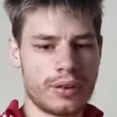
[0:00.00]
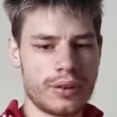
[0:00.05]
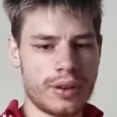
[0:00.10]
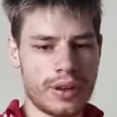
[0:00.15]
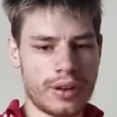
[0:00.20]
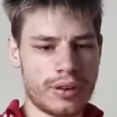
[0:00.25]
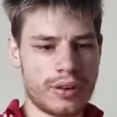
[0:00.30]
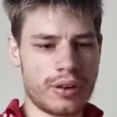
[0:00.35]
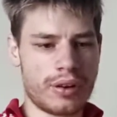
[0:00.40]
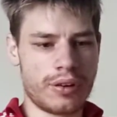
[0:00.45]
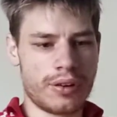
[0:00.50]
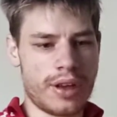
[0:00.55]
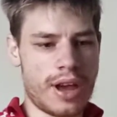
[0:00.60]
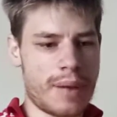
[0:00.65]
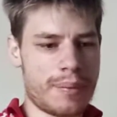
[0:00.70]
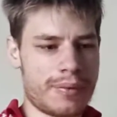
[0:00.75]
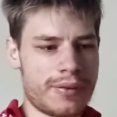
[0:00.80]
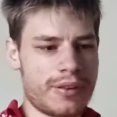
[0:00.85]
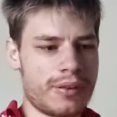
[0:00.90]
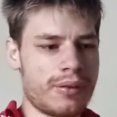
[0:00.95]
Then go the
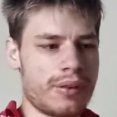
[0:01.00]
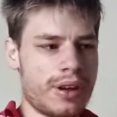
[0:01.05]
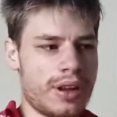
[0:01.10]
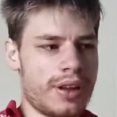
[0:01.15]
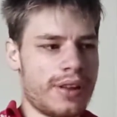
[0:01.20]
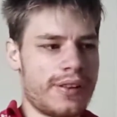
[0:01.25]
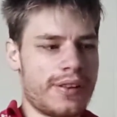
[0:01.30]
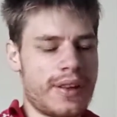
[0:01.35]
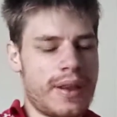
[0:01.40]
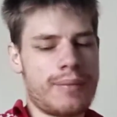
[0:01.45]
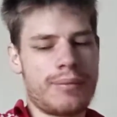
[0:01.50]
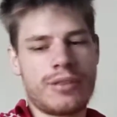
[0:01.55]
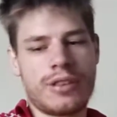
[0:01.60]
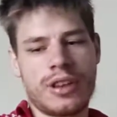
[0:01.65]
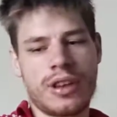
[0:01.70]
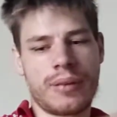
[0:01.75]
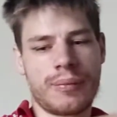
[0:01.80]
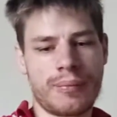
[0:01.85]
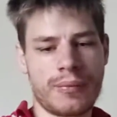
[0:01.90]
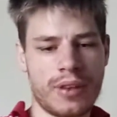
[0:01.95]
opposite way, same
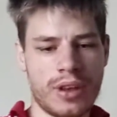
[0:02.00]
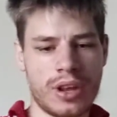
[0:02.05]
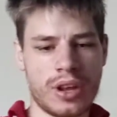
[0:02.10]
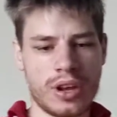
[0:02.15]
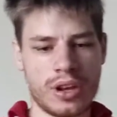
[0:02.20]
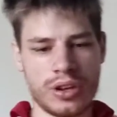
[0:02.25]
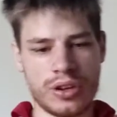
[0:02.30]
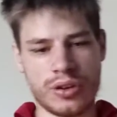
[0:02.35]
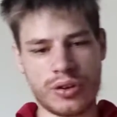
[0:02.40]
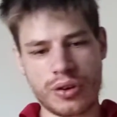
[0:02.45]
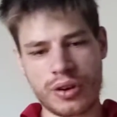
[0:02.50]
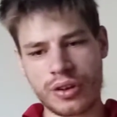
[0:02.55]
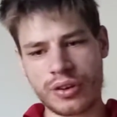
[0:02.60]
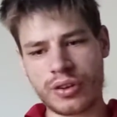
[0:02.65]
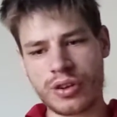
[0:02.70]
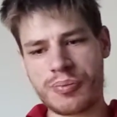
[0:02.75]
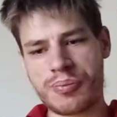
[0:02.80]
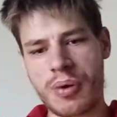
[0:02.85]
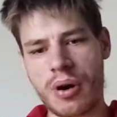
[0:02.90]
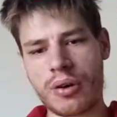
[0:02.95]
thing. You
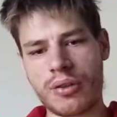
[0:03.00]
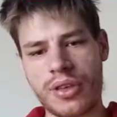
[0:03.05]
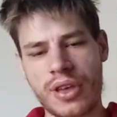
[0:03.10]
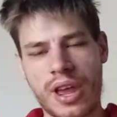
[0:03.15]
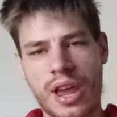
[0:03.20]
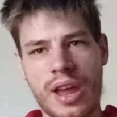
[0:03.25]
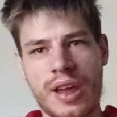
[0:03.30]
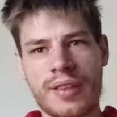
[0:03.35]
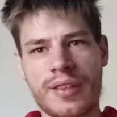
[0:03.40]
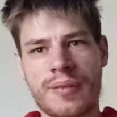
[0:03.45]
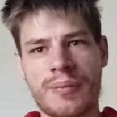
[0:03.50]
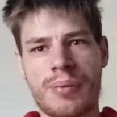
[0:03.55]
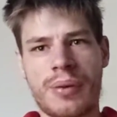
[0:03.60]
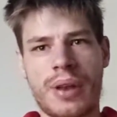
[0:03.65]
can do both hands,